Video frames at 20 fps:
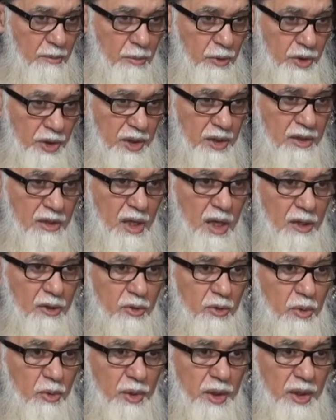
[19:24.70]
murids are
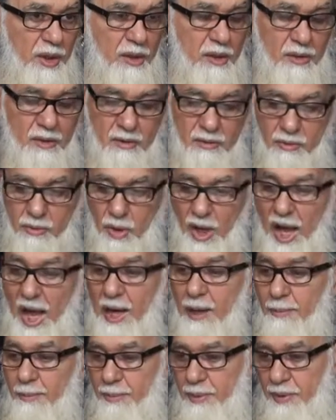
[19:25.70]
doing to
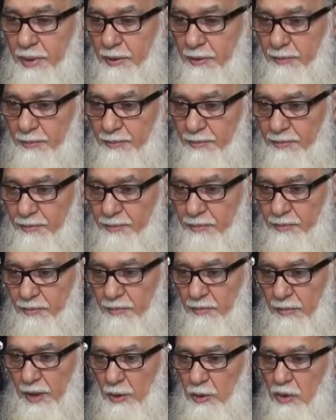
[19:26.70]
help.
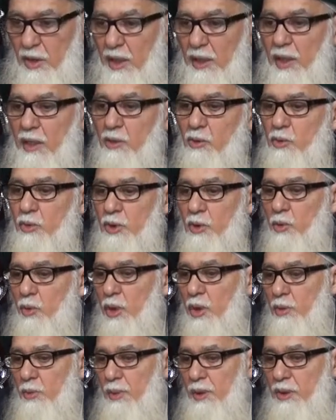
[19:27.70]
You cannot do the
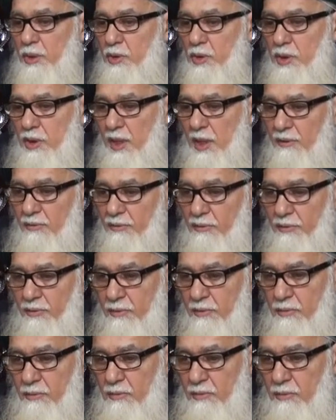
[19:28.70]
work by yourself.